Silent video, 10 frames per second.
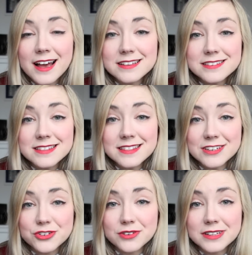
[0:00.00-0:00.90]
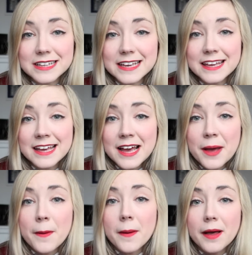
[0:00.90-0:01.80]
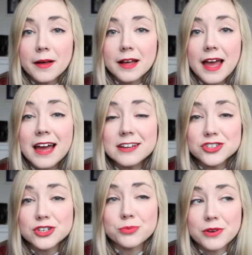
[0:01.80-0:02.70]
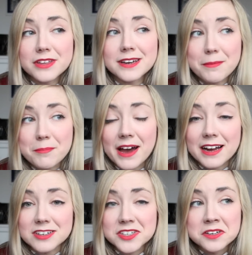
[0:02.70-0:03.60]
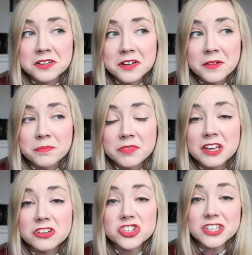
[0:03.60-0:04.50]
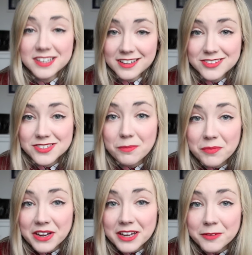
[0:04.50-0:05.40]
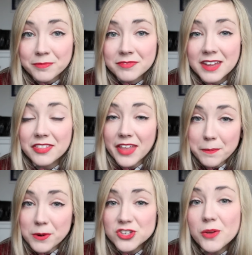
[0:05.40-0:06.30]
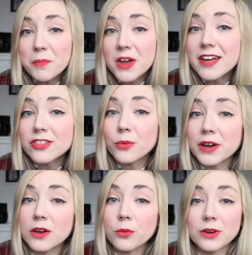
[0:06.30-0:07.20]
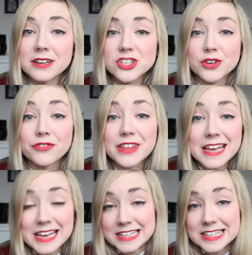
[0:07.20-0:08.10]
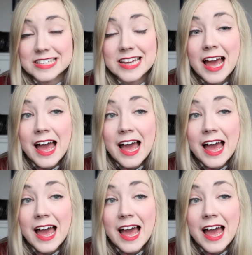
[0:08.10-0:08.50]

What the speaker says: has literally entered with an impact. She's killed somebody. That person being the Wicked Witch of the East.